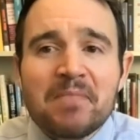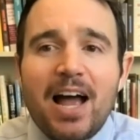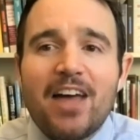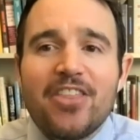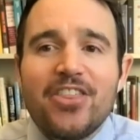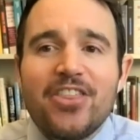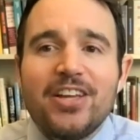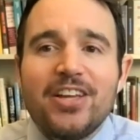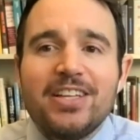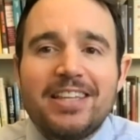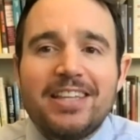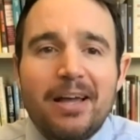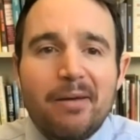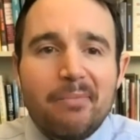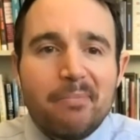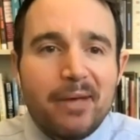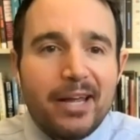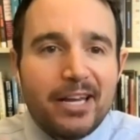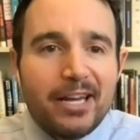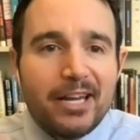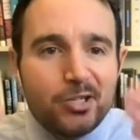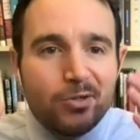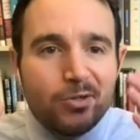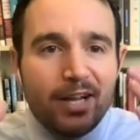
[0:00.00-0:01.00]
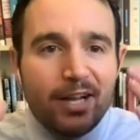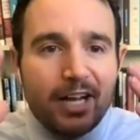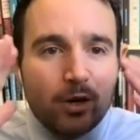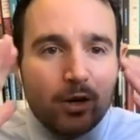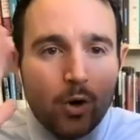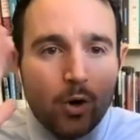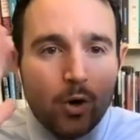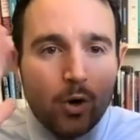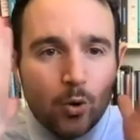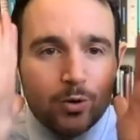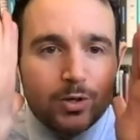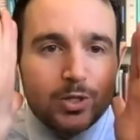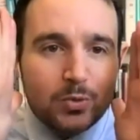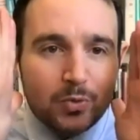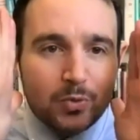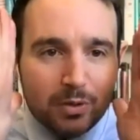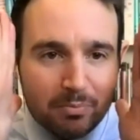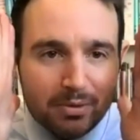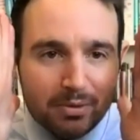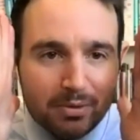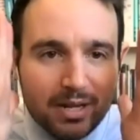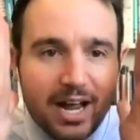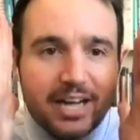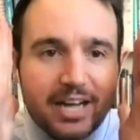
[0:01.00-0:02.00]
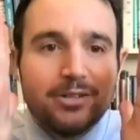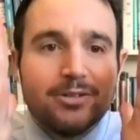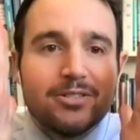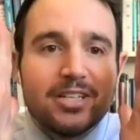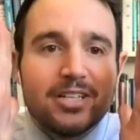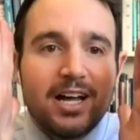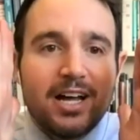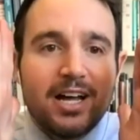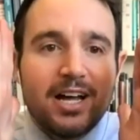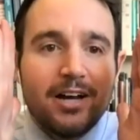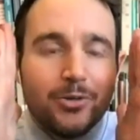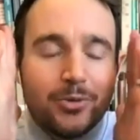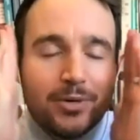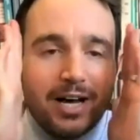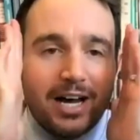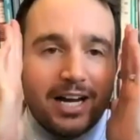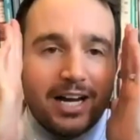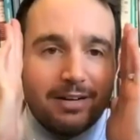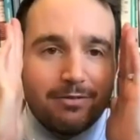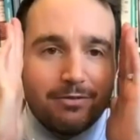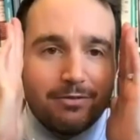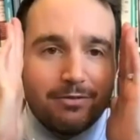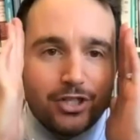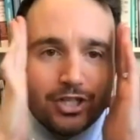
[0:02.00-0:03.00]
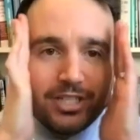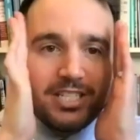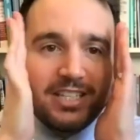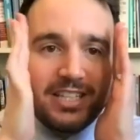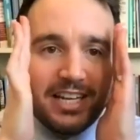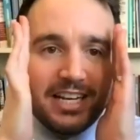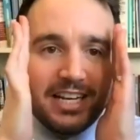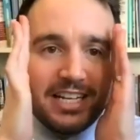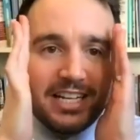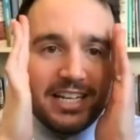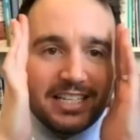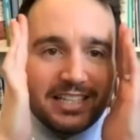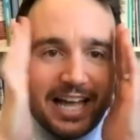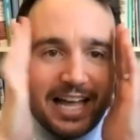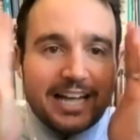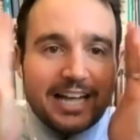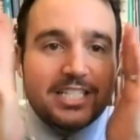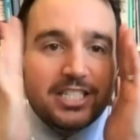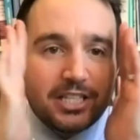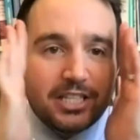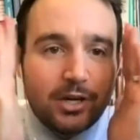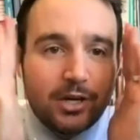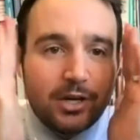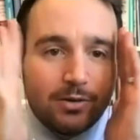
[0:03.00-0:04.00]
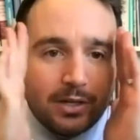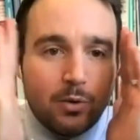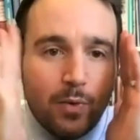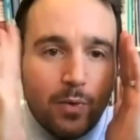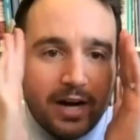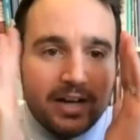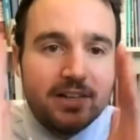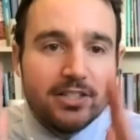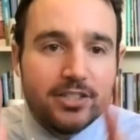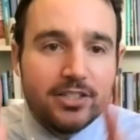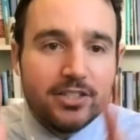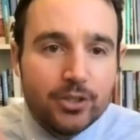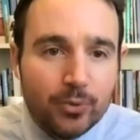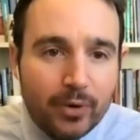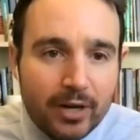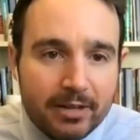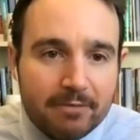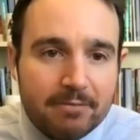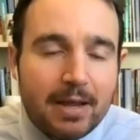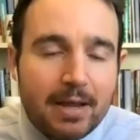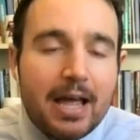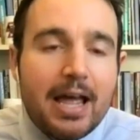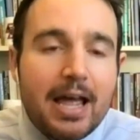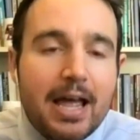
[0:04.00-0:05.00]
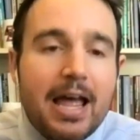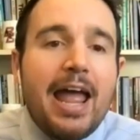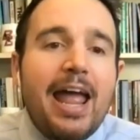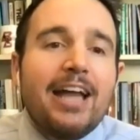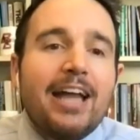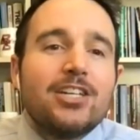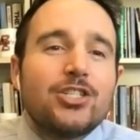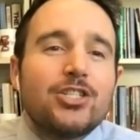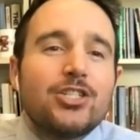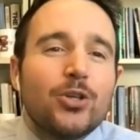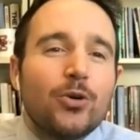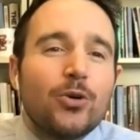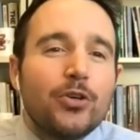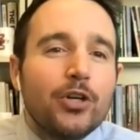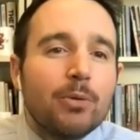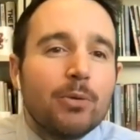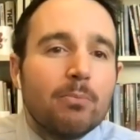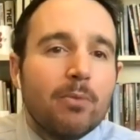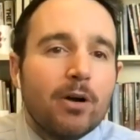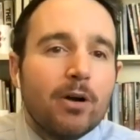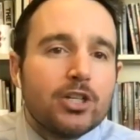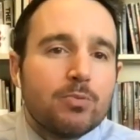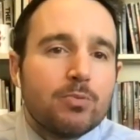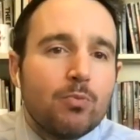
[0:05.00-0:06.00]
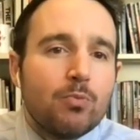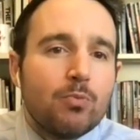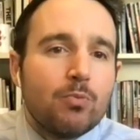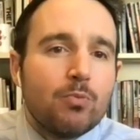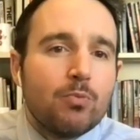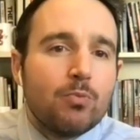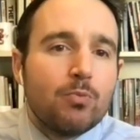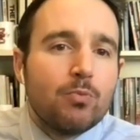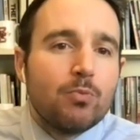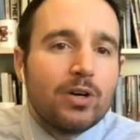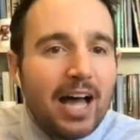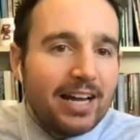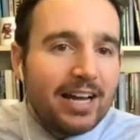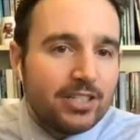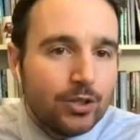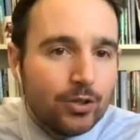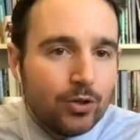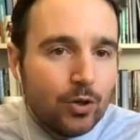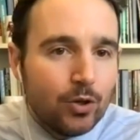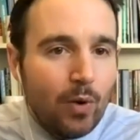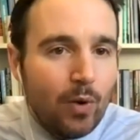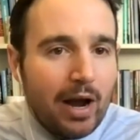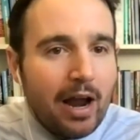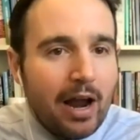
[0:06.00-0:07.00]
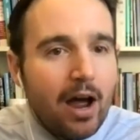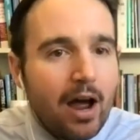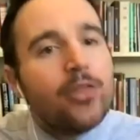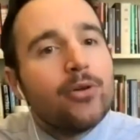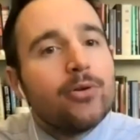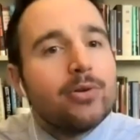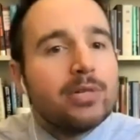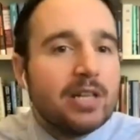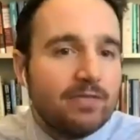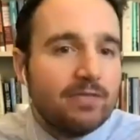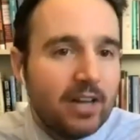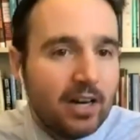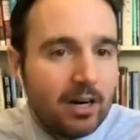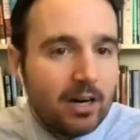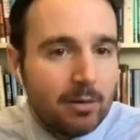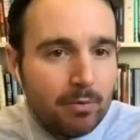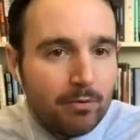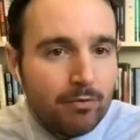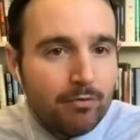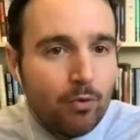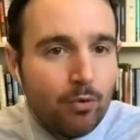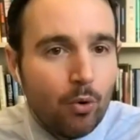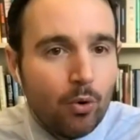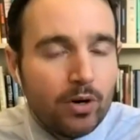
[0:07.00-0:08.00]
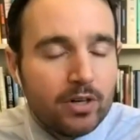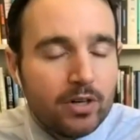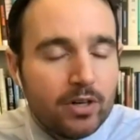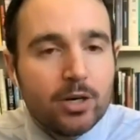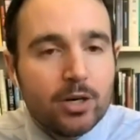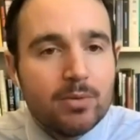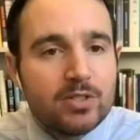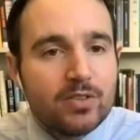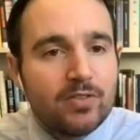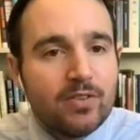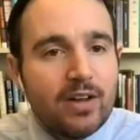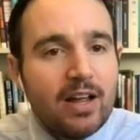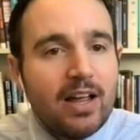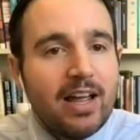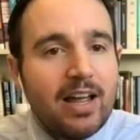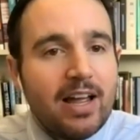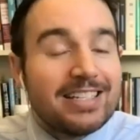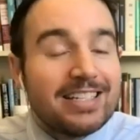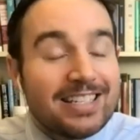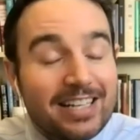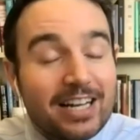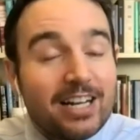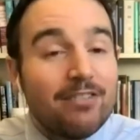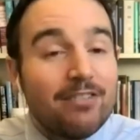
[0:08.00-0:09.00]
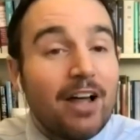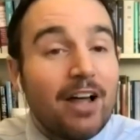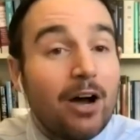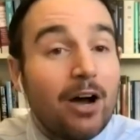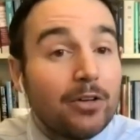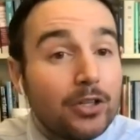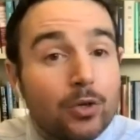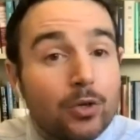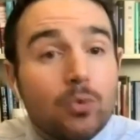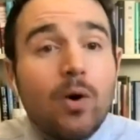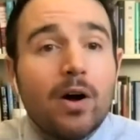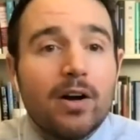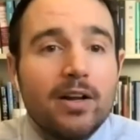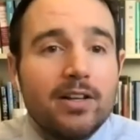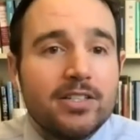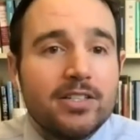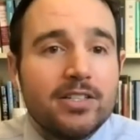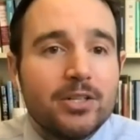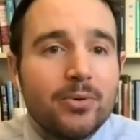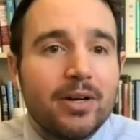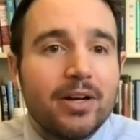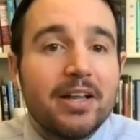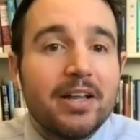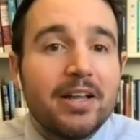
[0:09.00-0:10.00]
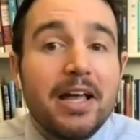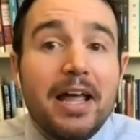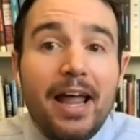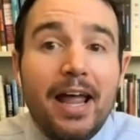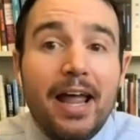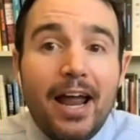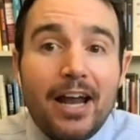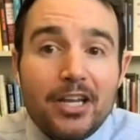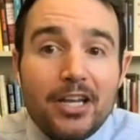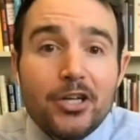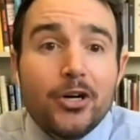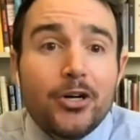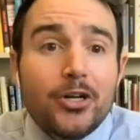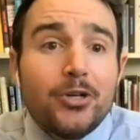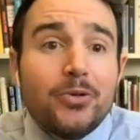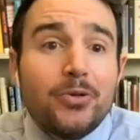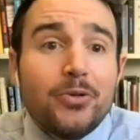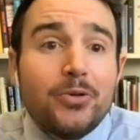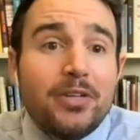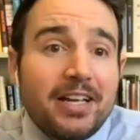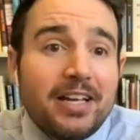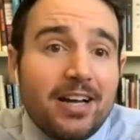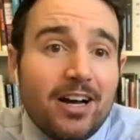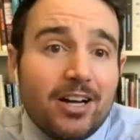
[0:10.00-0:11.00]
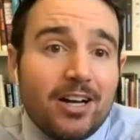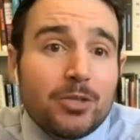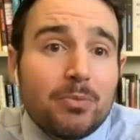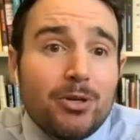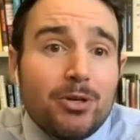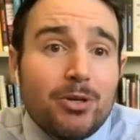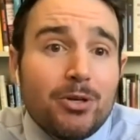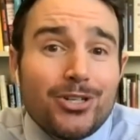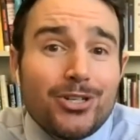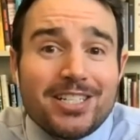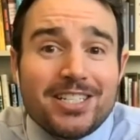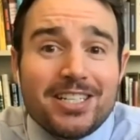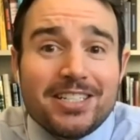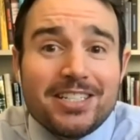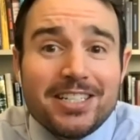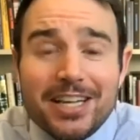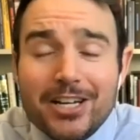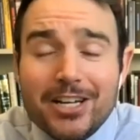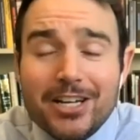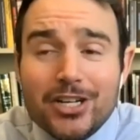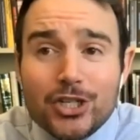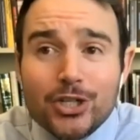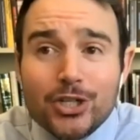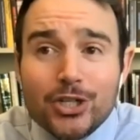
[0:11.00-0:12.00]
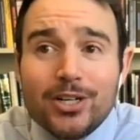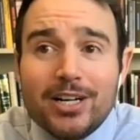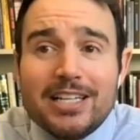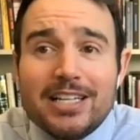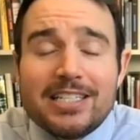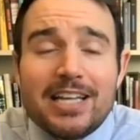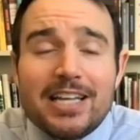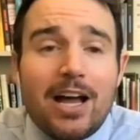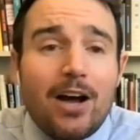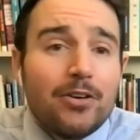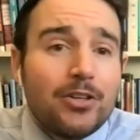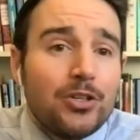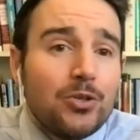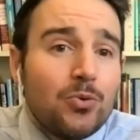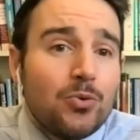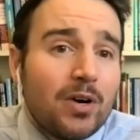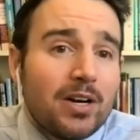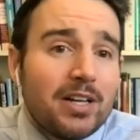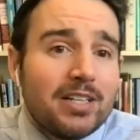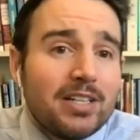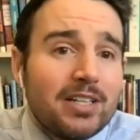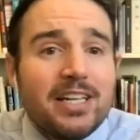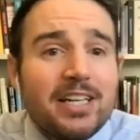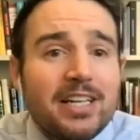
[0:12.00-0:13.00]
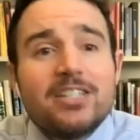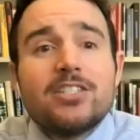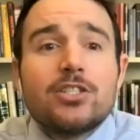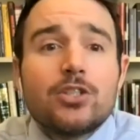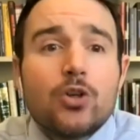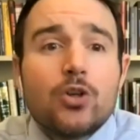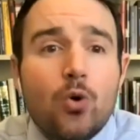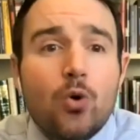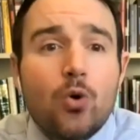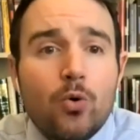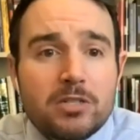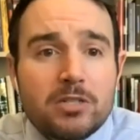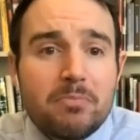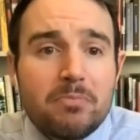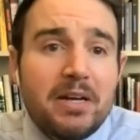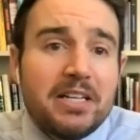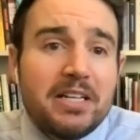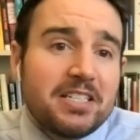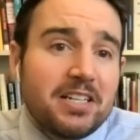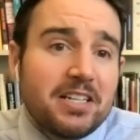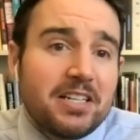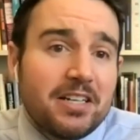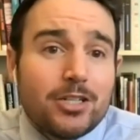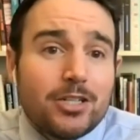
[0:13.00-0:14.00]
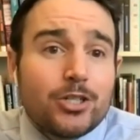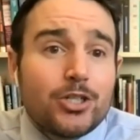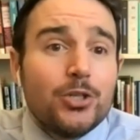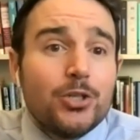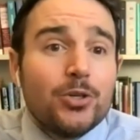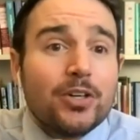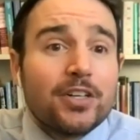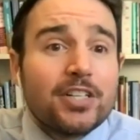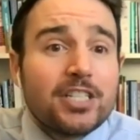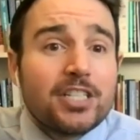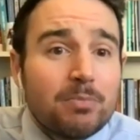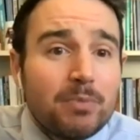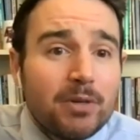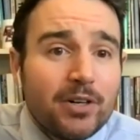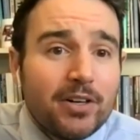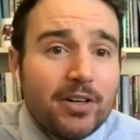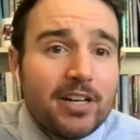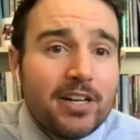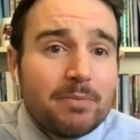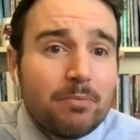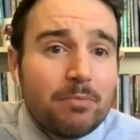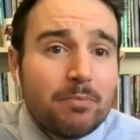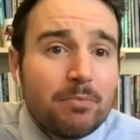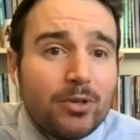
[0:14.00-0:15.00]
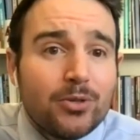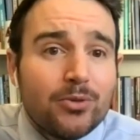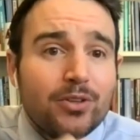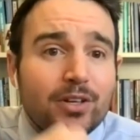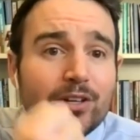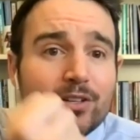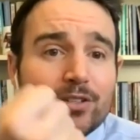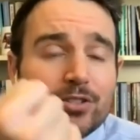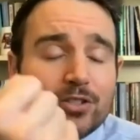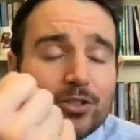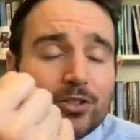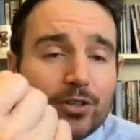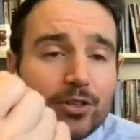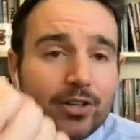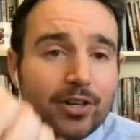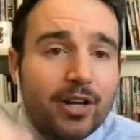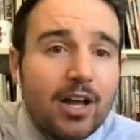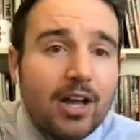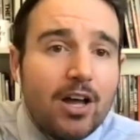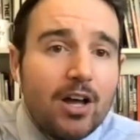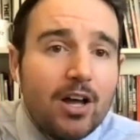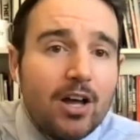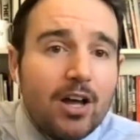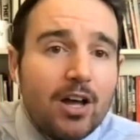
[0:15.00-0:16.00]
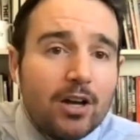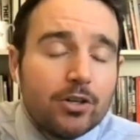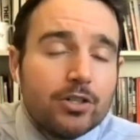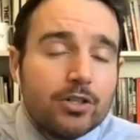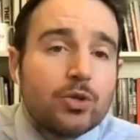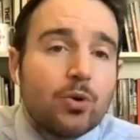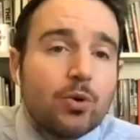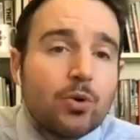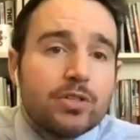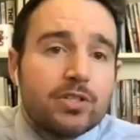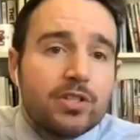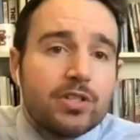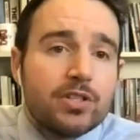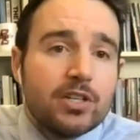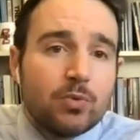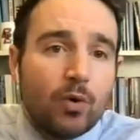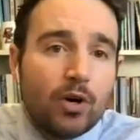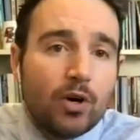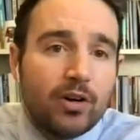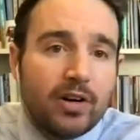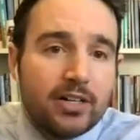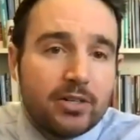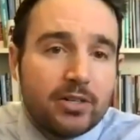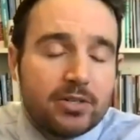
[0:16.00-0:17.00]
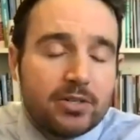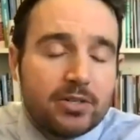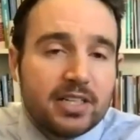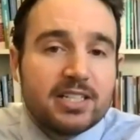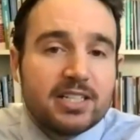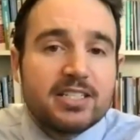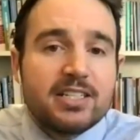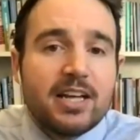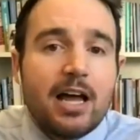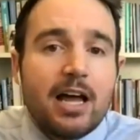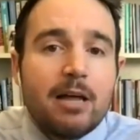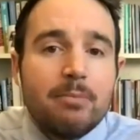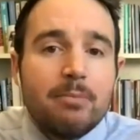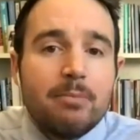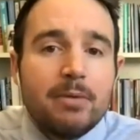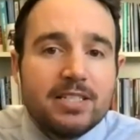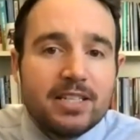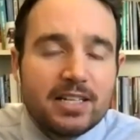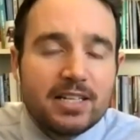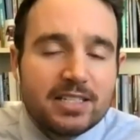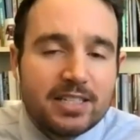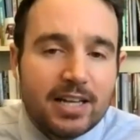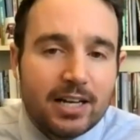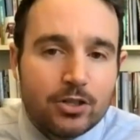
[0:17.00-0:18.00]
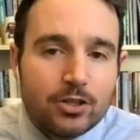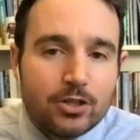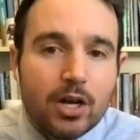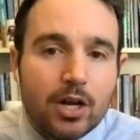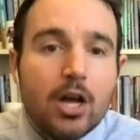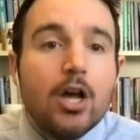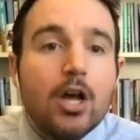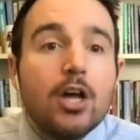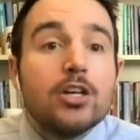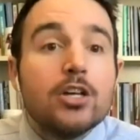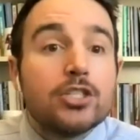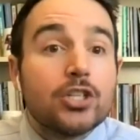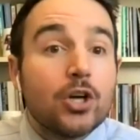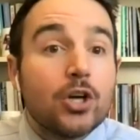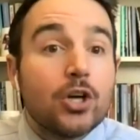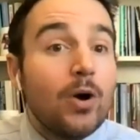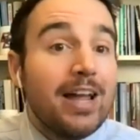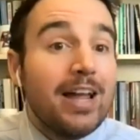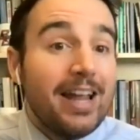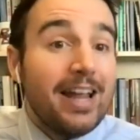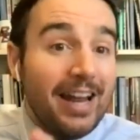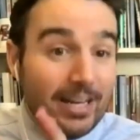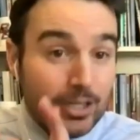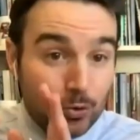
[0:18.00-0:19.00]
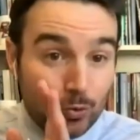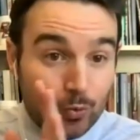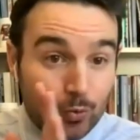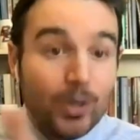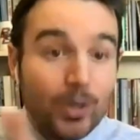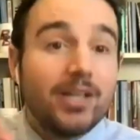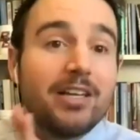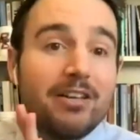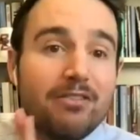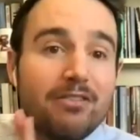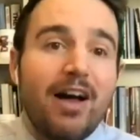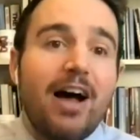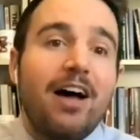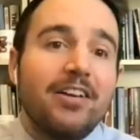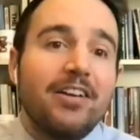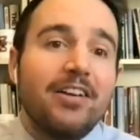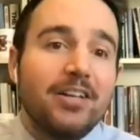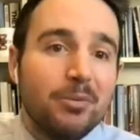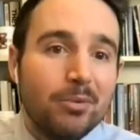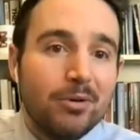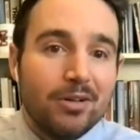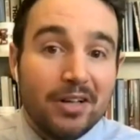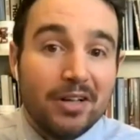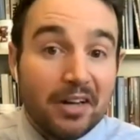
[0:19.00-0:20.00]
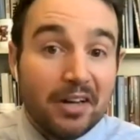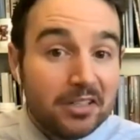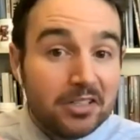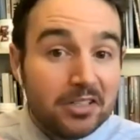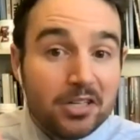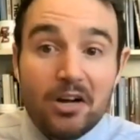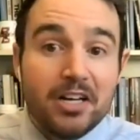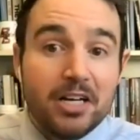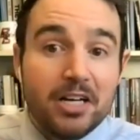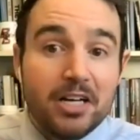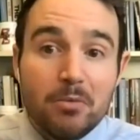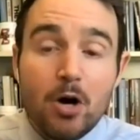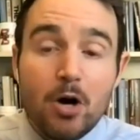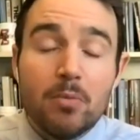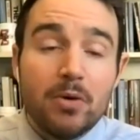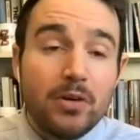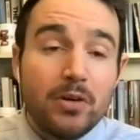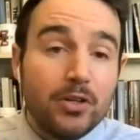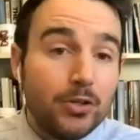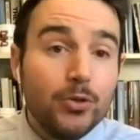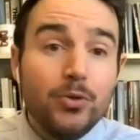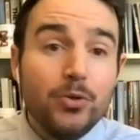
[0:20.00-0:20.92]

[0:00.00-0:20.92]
I think that makes you like a horse with blinders on who kind of just thinks that that's the only way to do it. And so you're much more tied to the way others have done it before, in terms of, instead of how you want to do it. And your unique contribution as a teacher is how you want to teach this course, based on not just your experience, but what you think is good sources, what are interesting assignments, etc. So it's really valuable. And I'll talk in a moment.